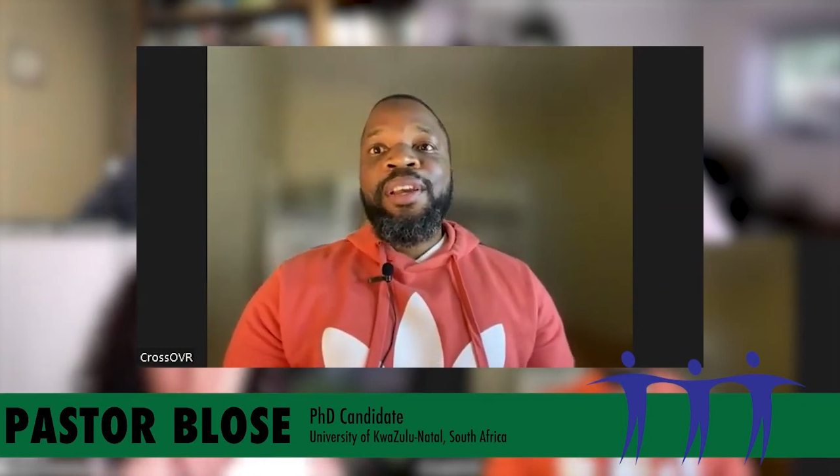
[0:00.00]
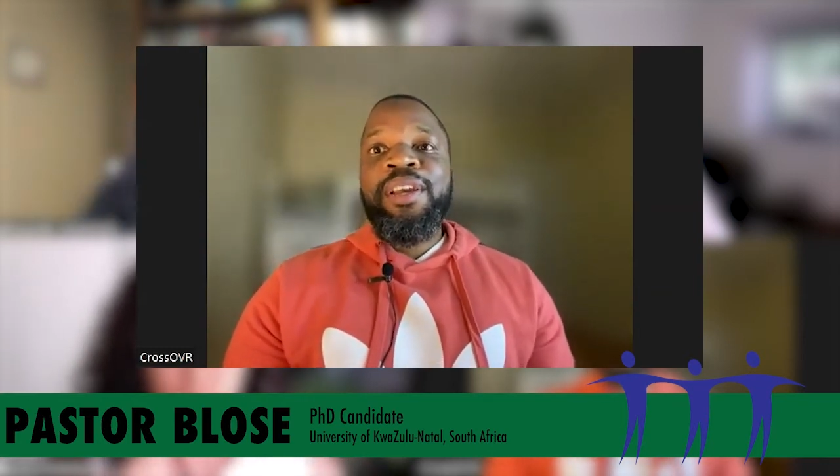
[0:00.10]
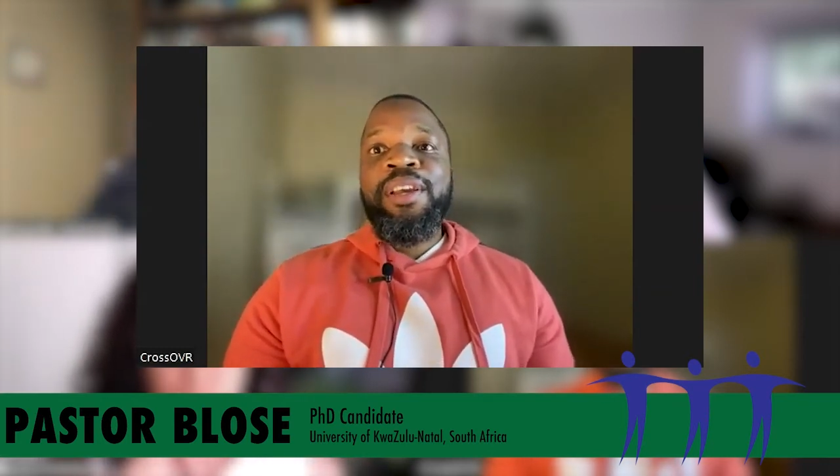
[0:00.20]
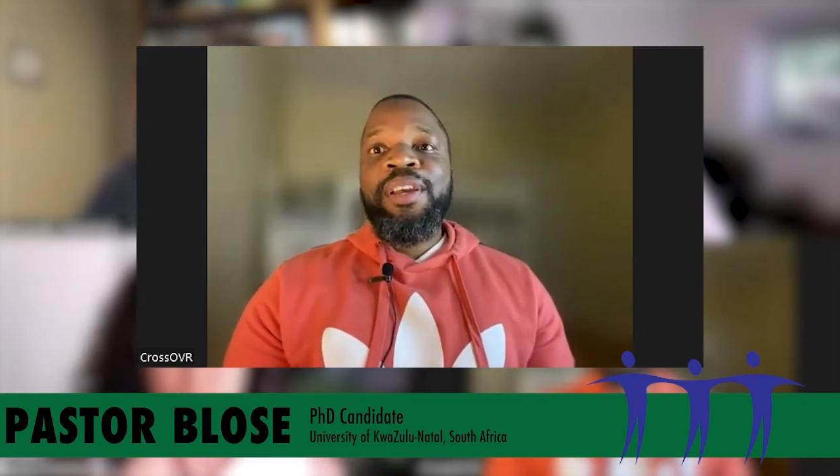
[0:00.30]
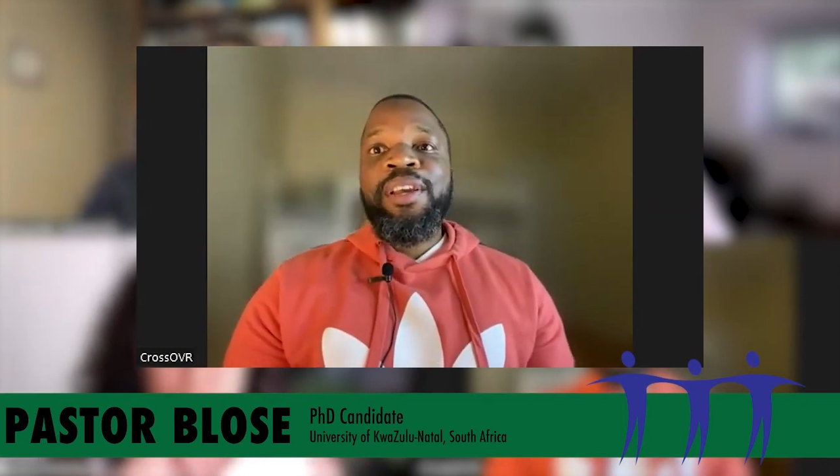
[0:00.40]
you
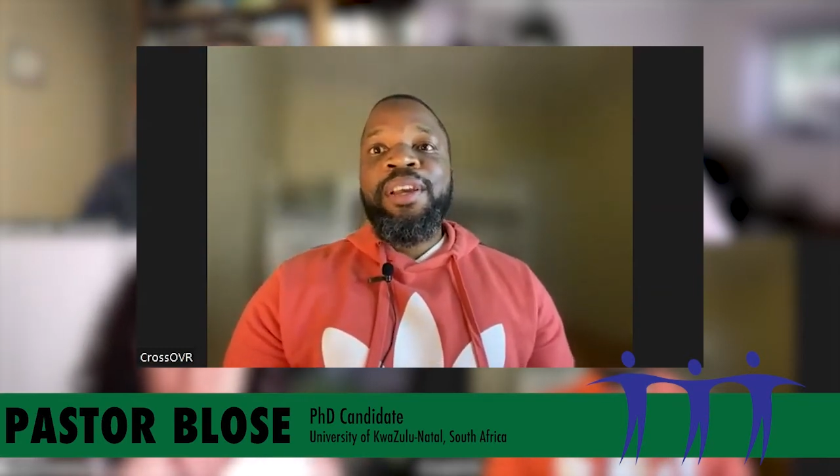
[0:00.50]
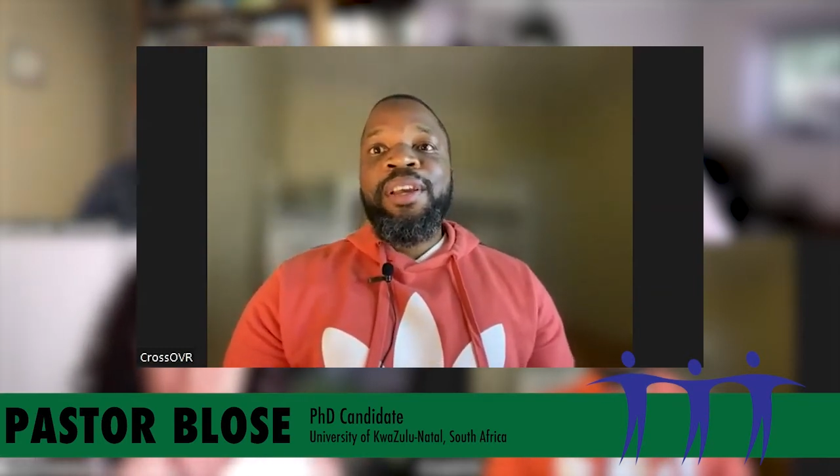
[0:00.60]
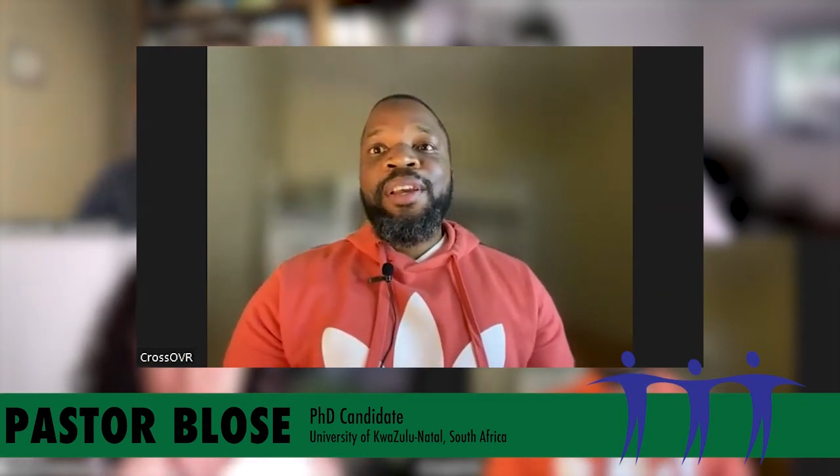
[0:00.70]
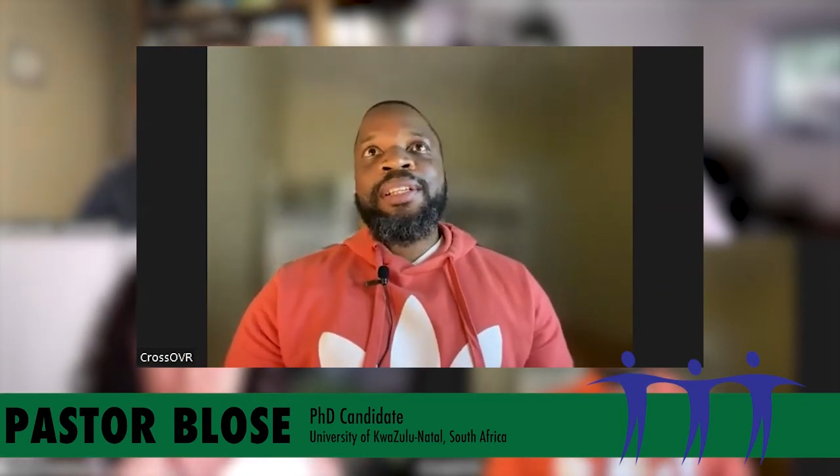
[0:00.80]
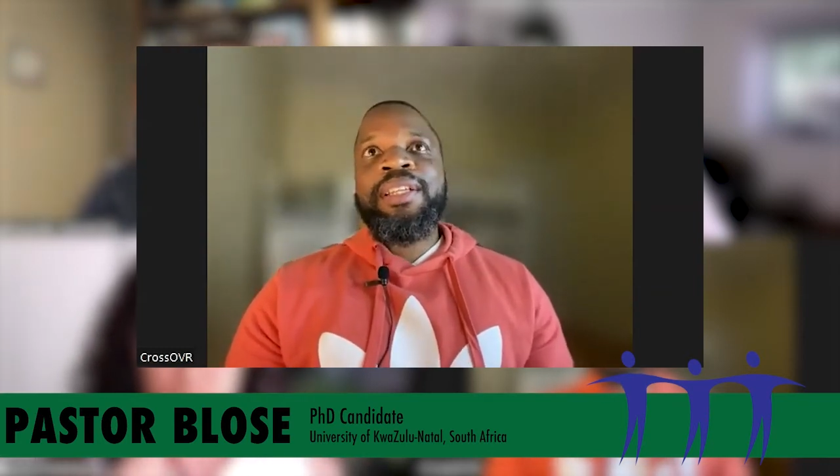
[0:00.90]
kind of see
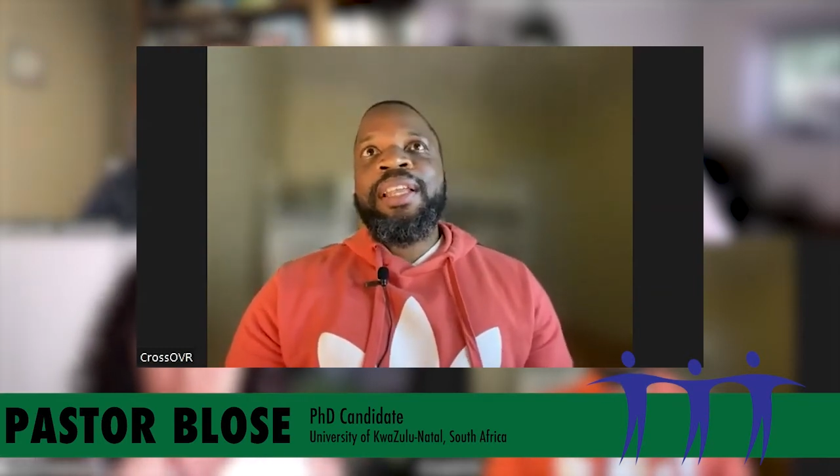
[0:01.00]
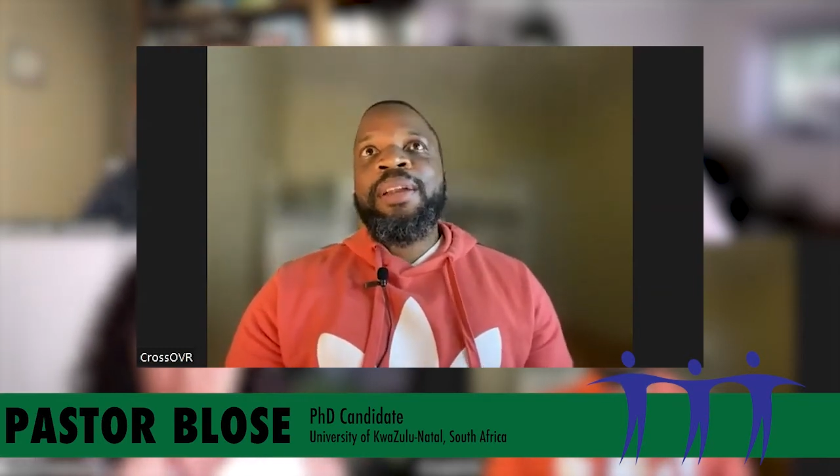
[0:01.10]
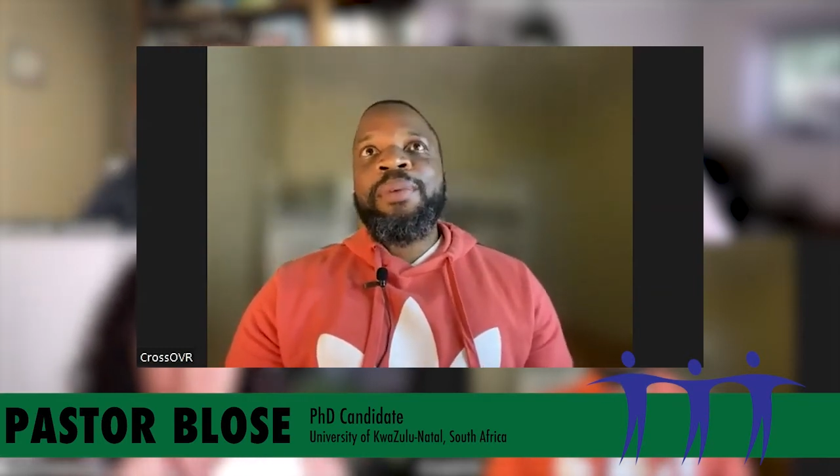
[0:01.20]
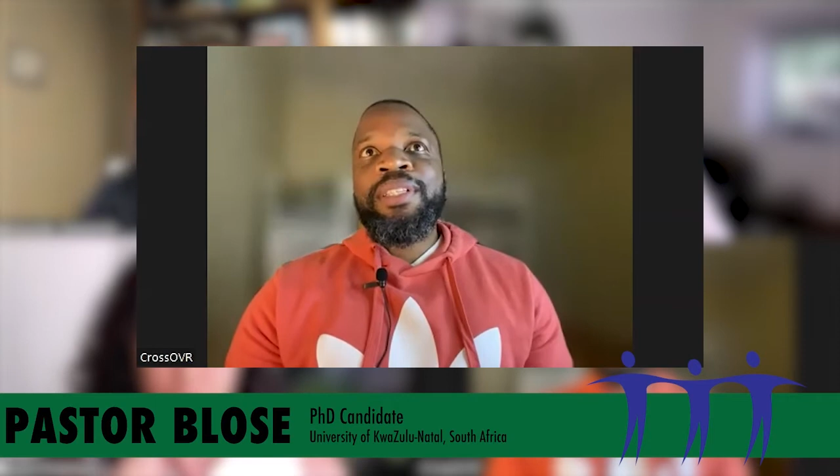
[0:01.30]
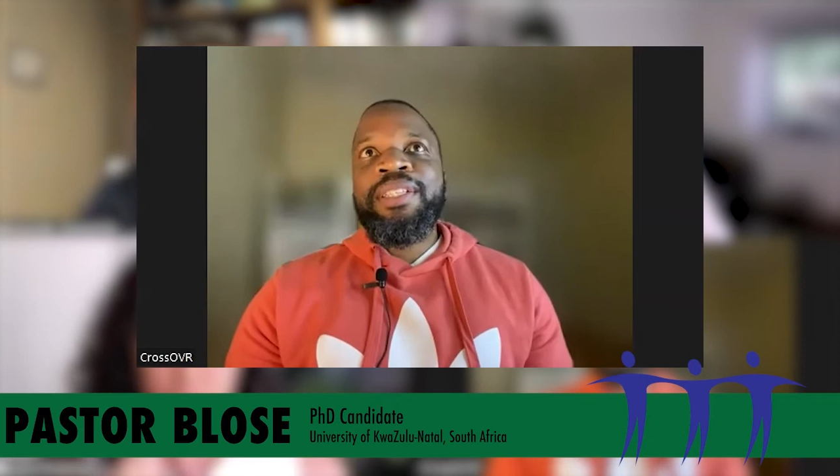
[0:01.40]
that,
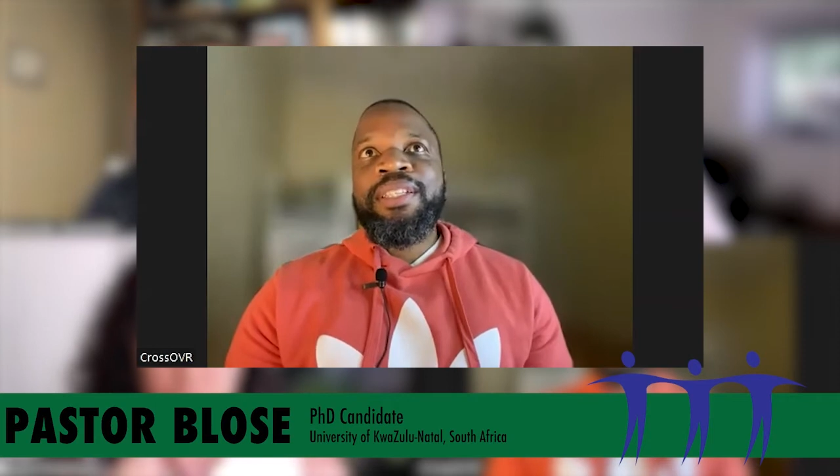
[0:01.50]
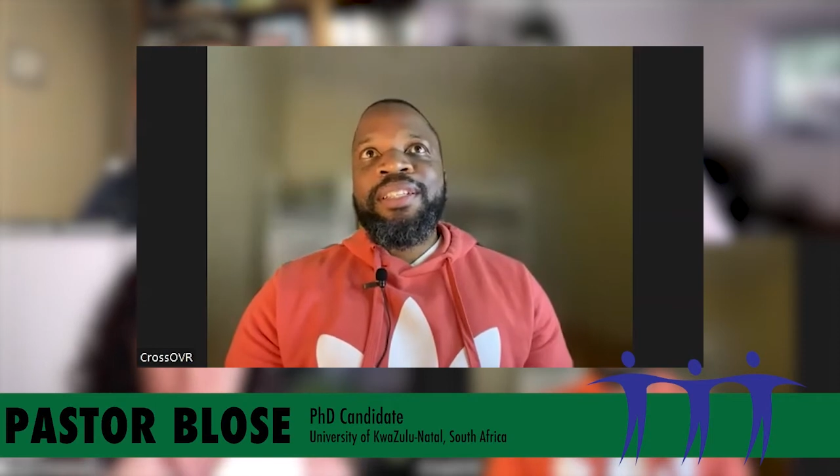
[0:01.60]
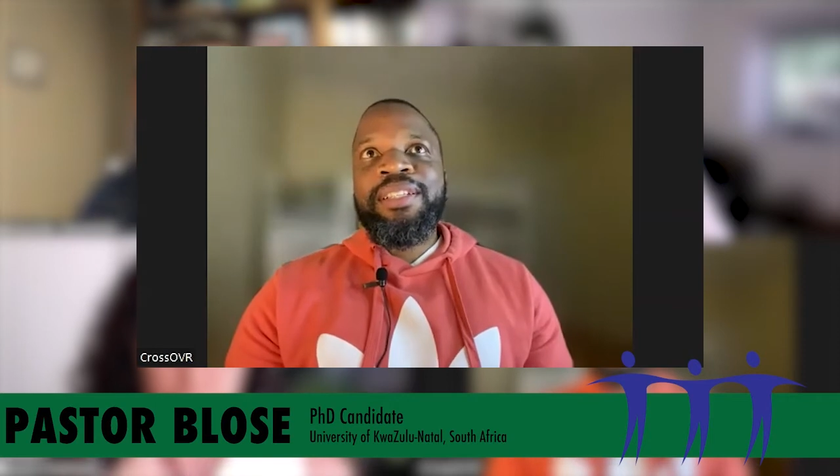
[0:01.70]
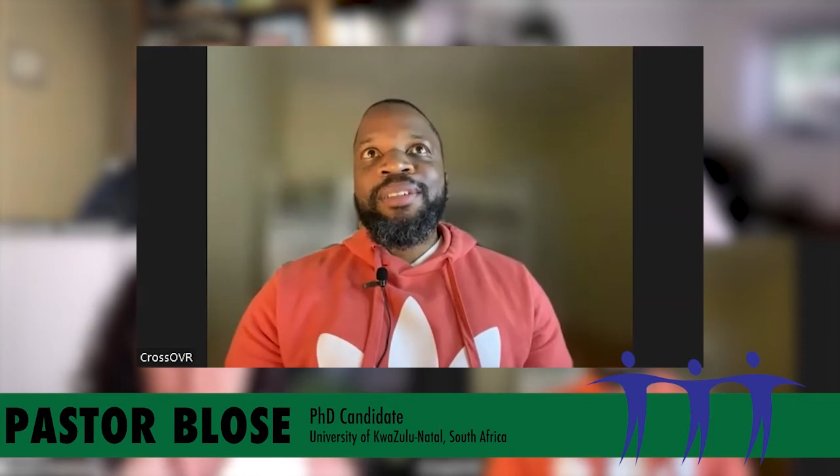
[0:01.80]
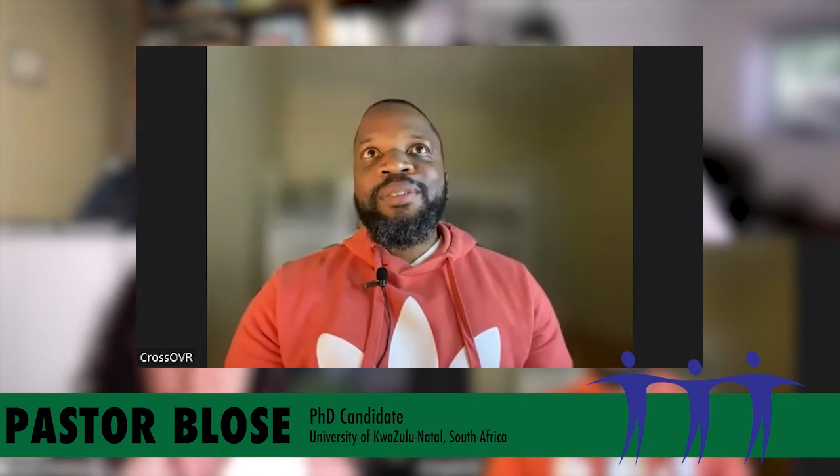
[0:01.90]
actually, that wasn't